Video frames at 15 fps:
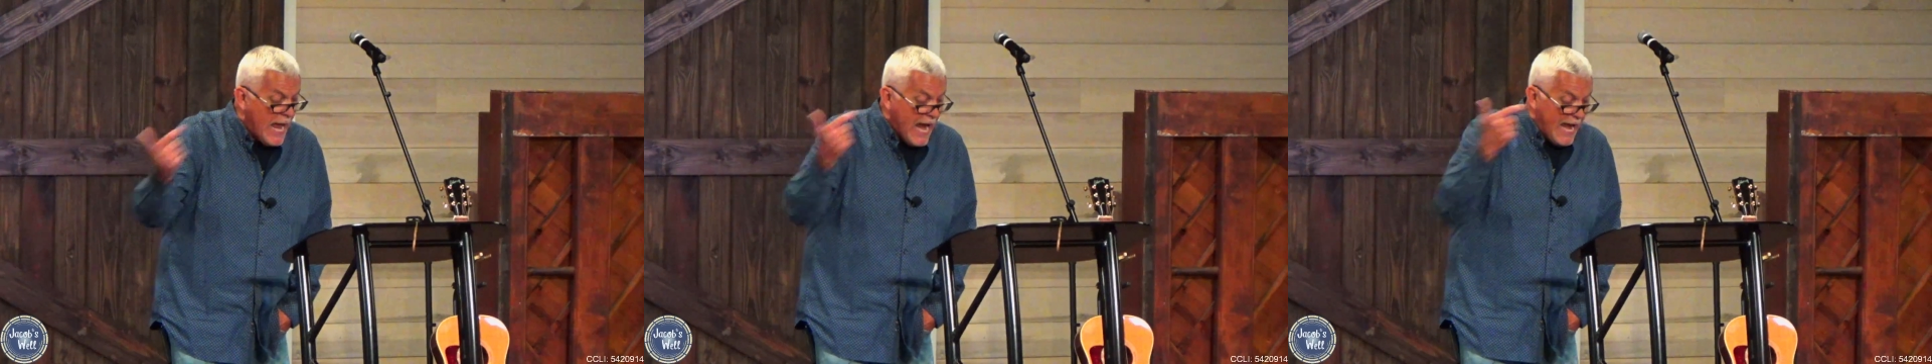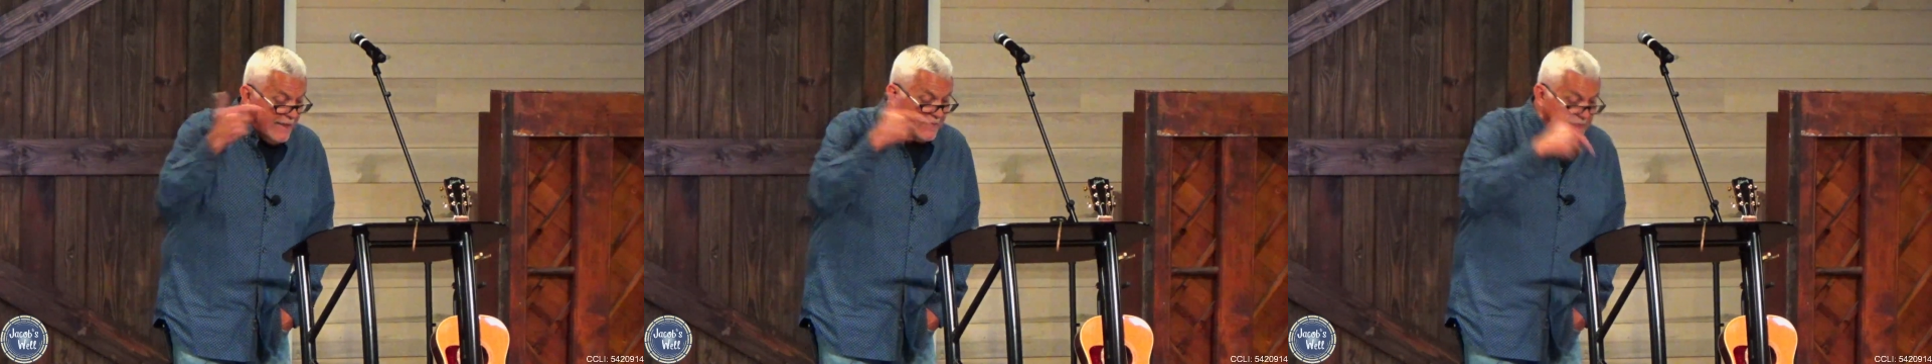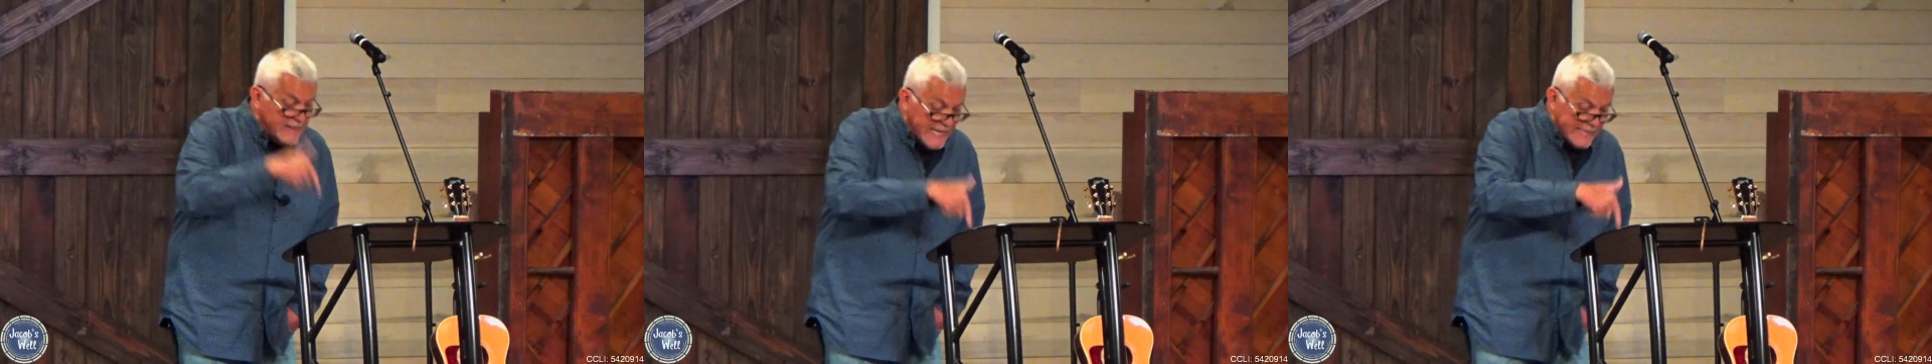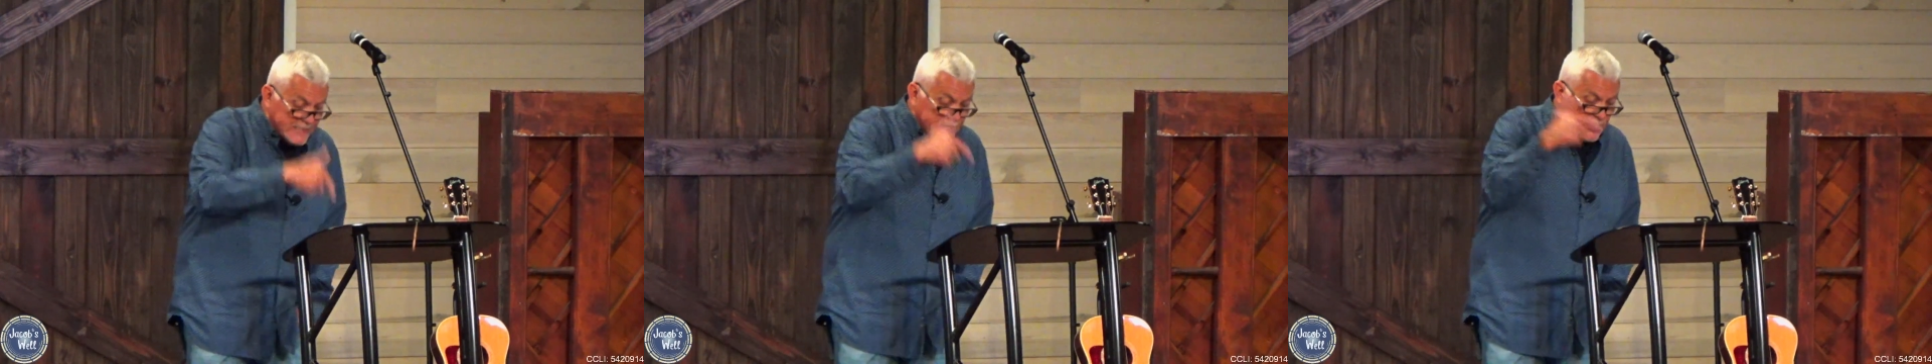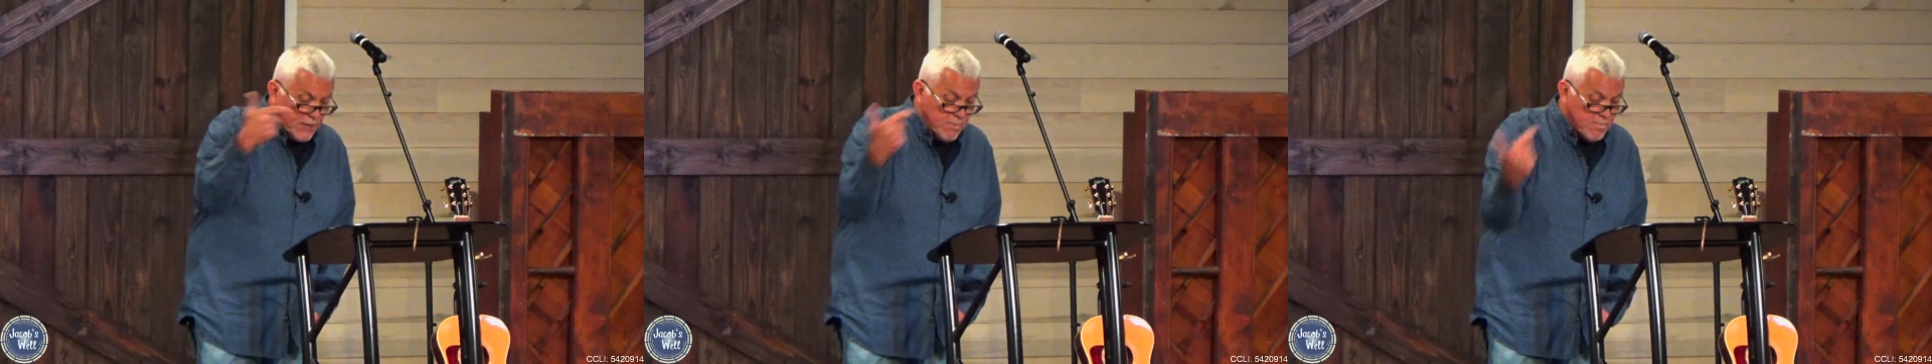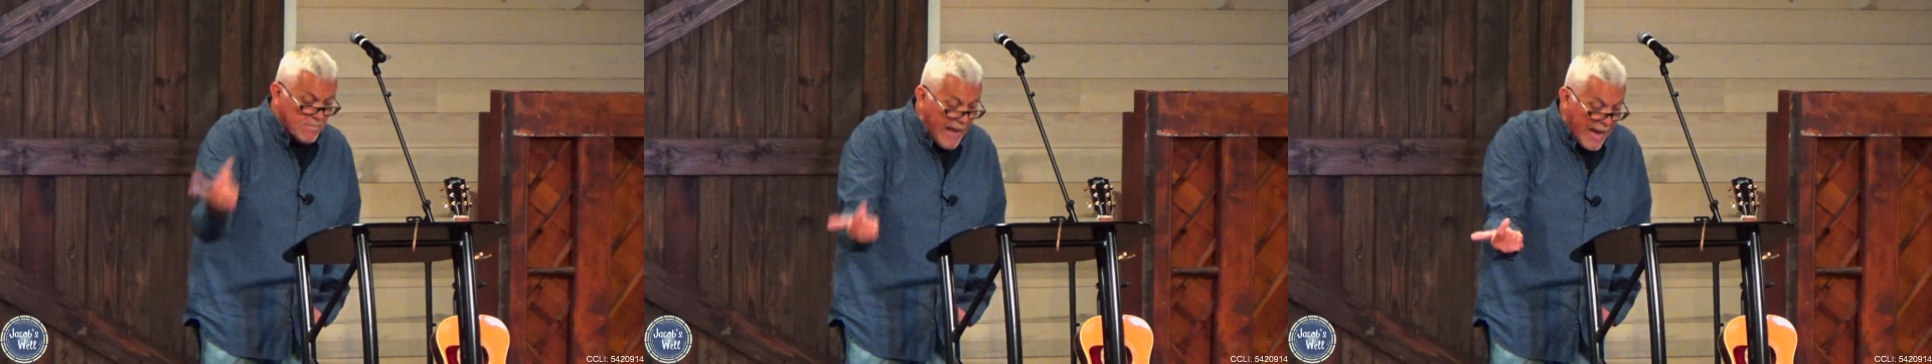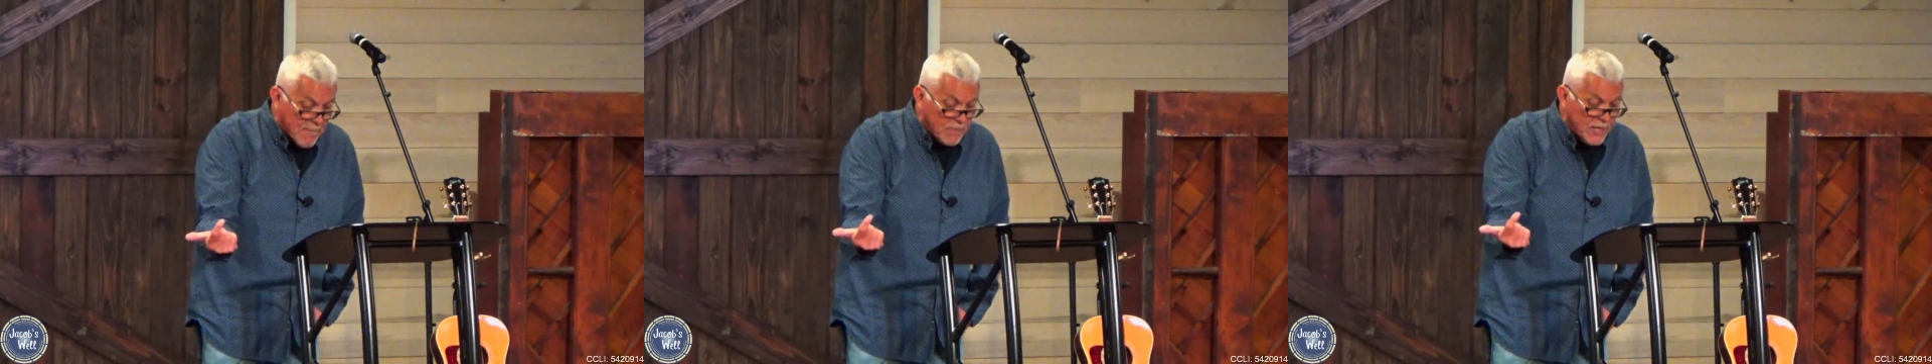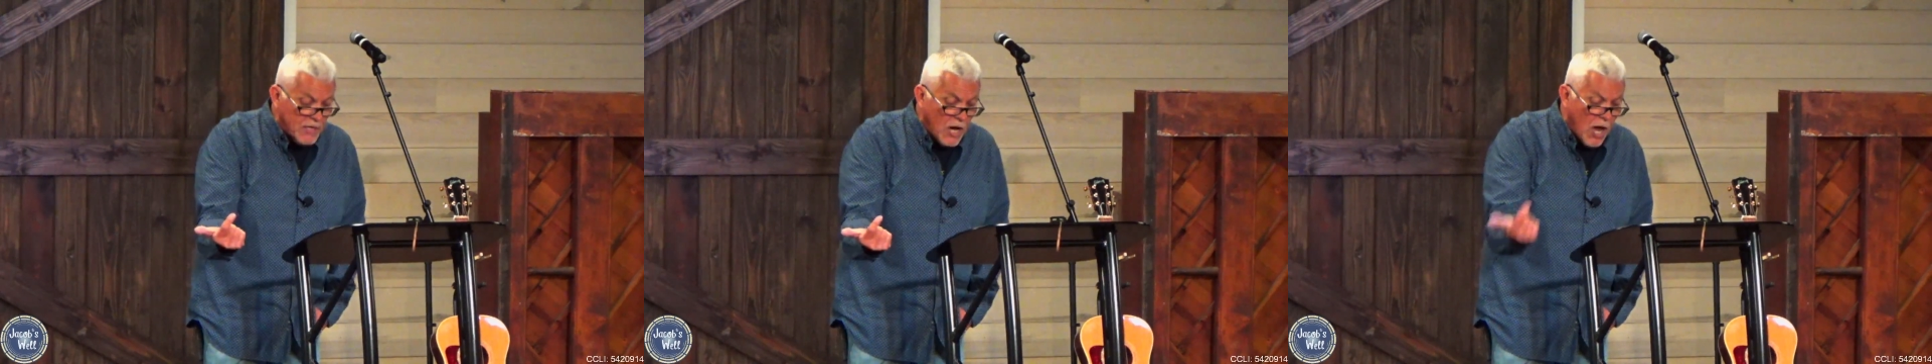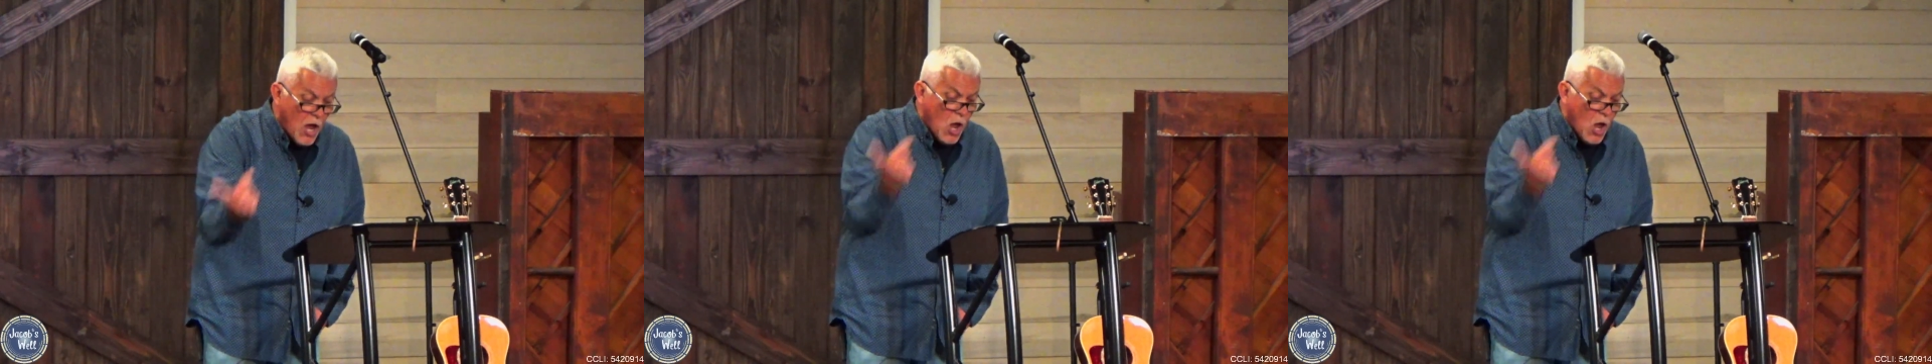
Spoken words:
And this commandment